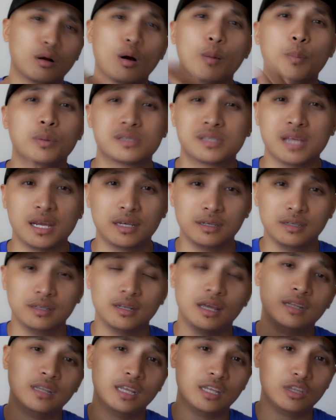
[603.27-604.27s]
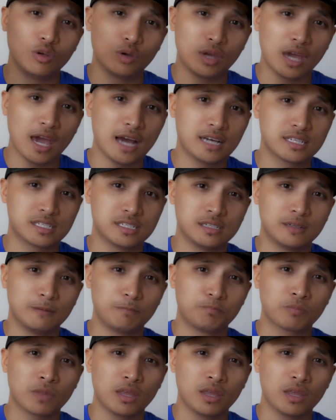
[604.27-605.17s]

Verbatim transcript: couple seconds and then you cast it